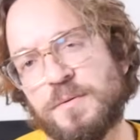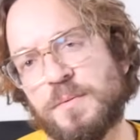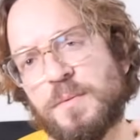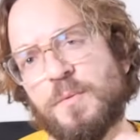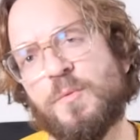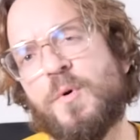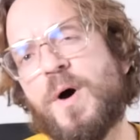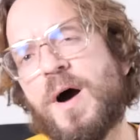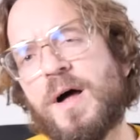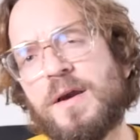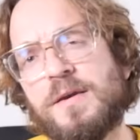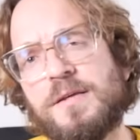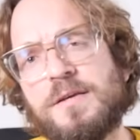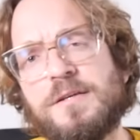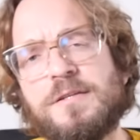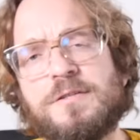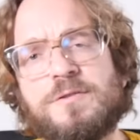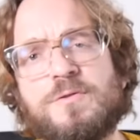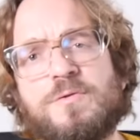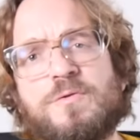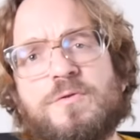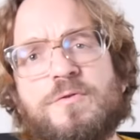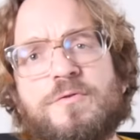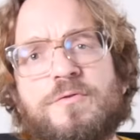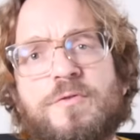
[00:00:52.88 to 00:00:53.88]
number 1 is
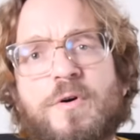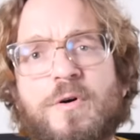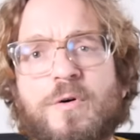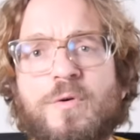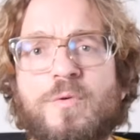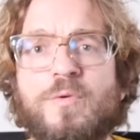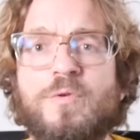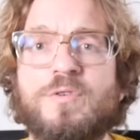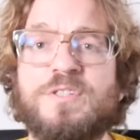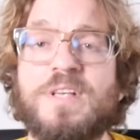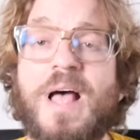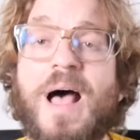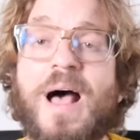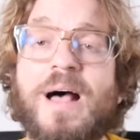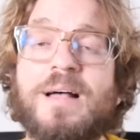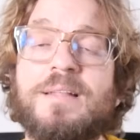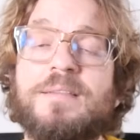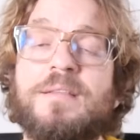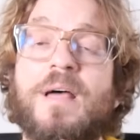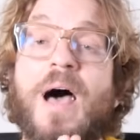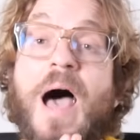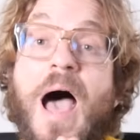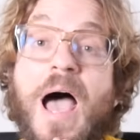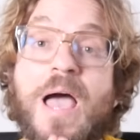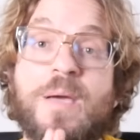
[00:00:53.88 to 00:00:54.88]
to focus at
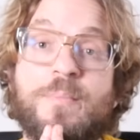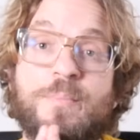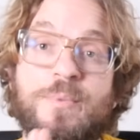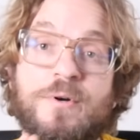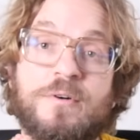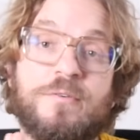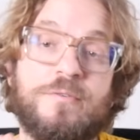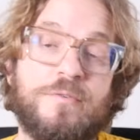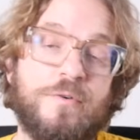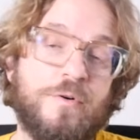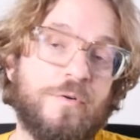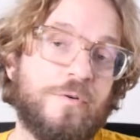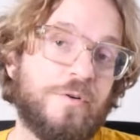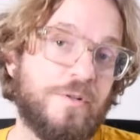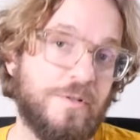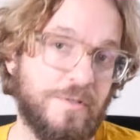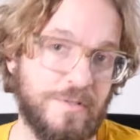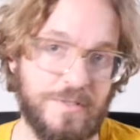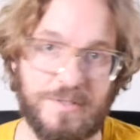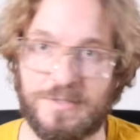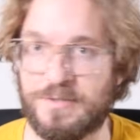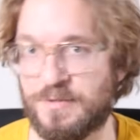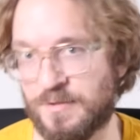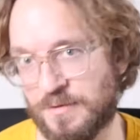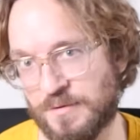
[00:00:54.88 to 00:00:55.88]
the hyperfocal
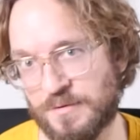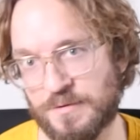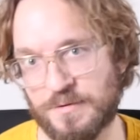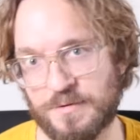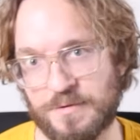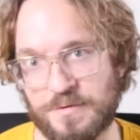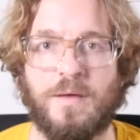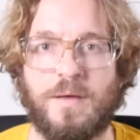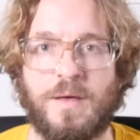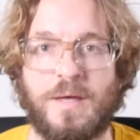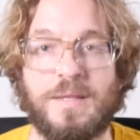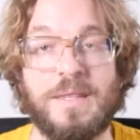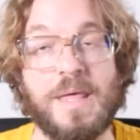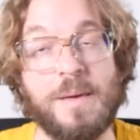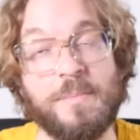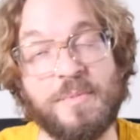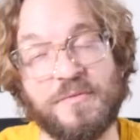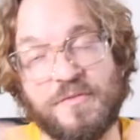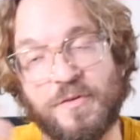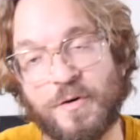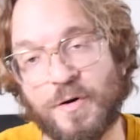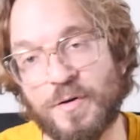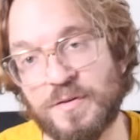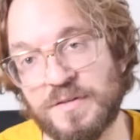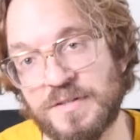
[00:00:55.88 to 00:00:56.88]
distance. And the
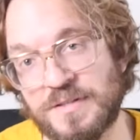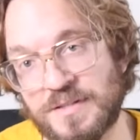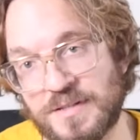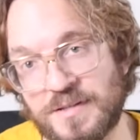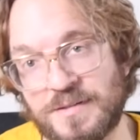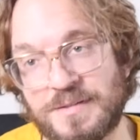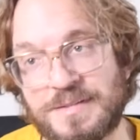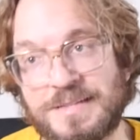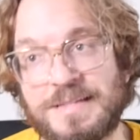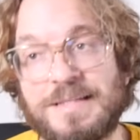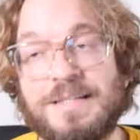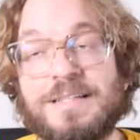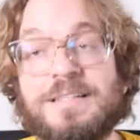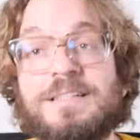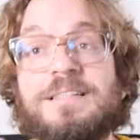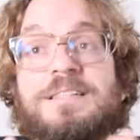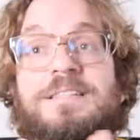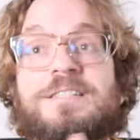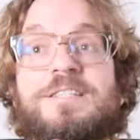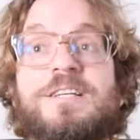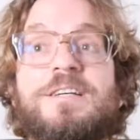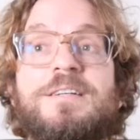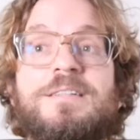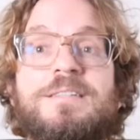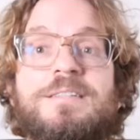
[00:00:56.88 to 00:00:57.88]
hyperfocal distance is
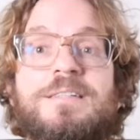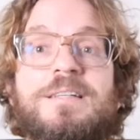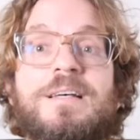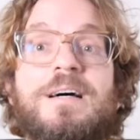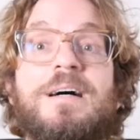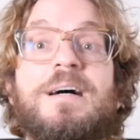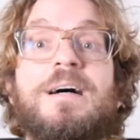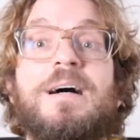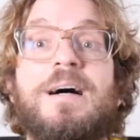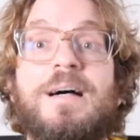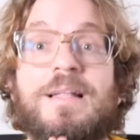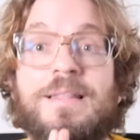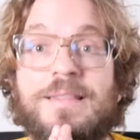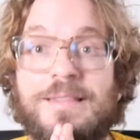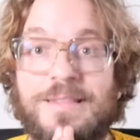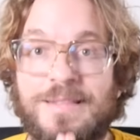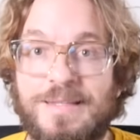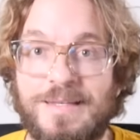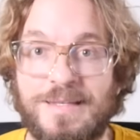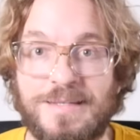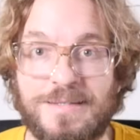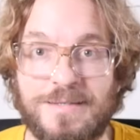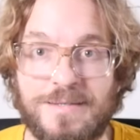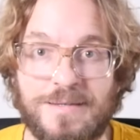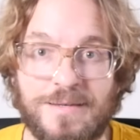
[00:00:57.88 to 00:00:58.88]
just a
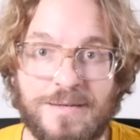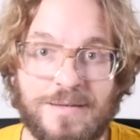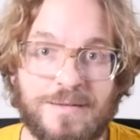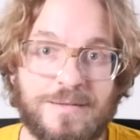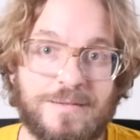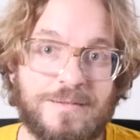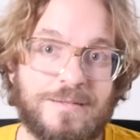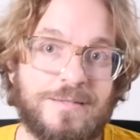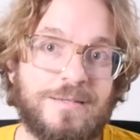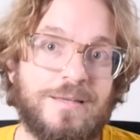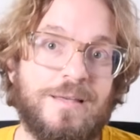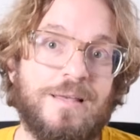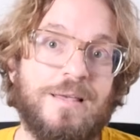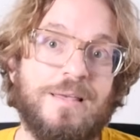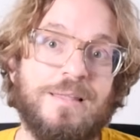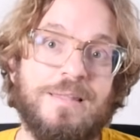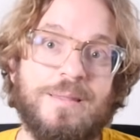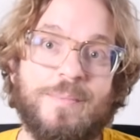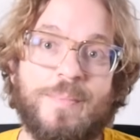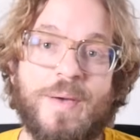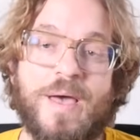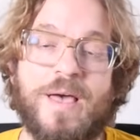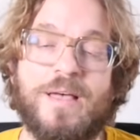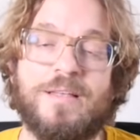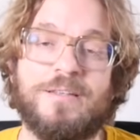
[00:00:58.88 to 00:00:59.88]
distance. It
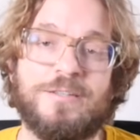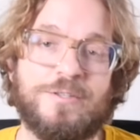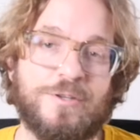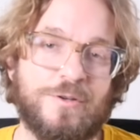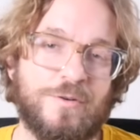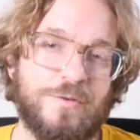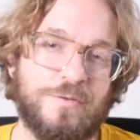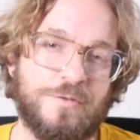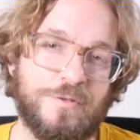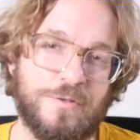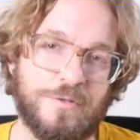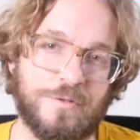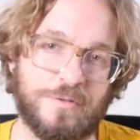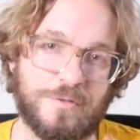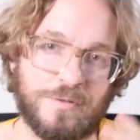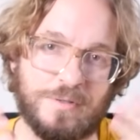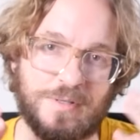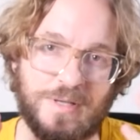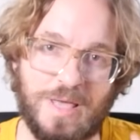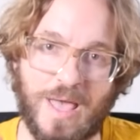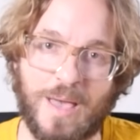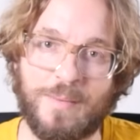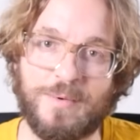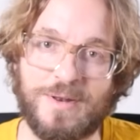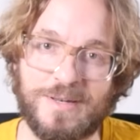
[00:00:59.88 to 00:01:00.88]
depends on your
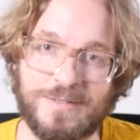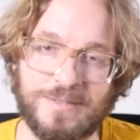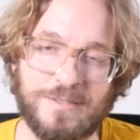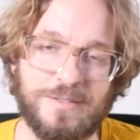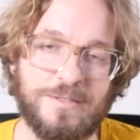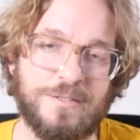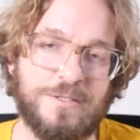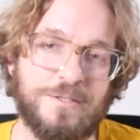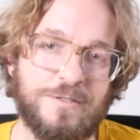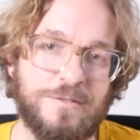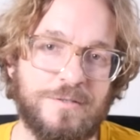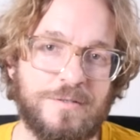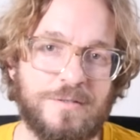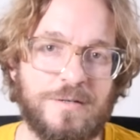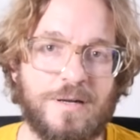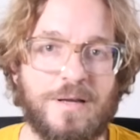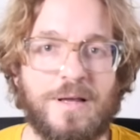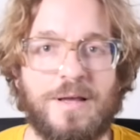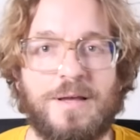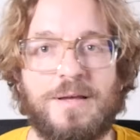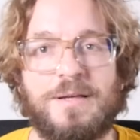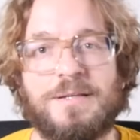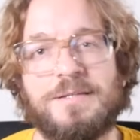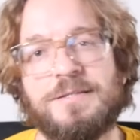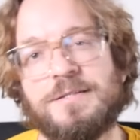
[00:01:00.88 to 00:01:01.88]
camera sensor,
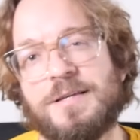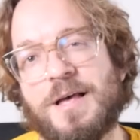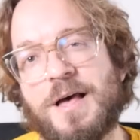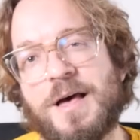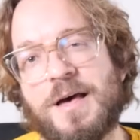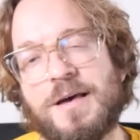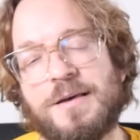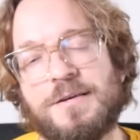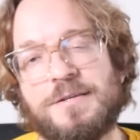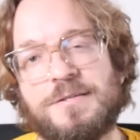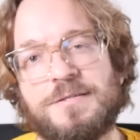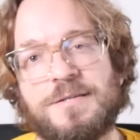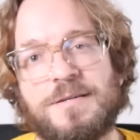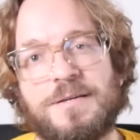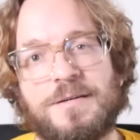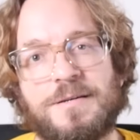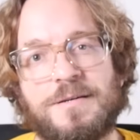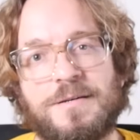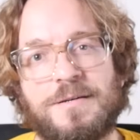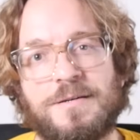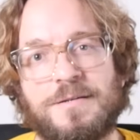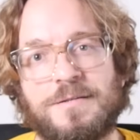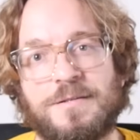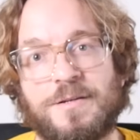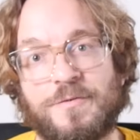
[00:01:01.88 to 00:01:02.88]
size,
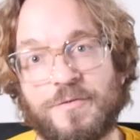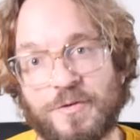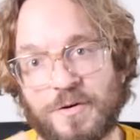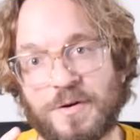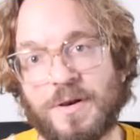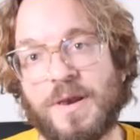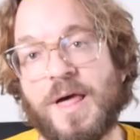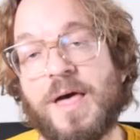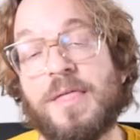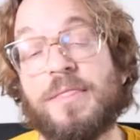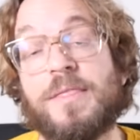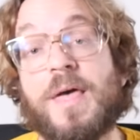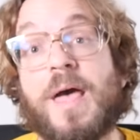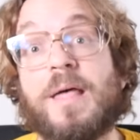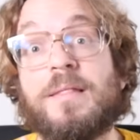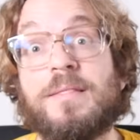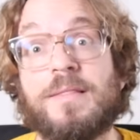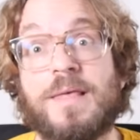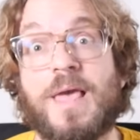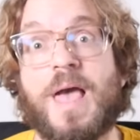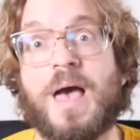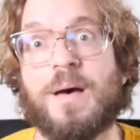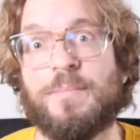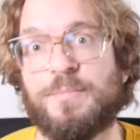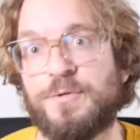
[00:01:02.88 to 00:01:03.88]
the focal length and
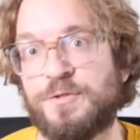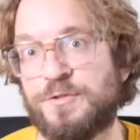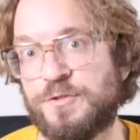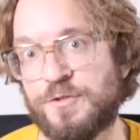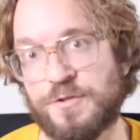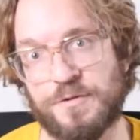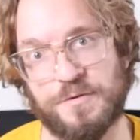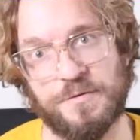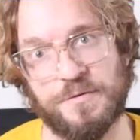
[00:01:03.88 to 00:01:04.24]
the aperture.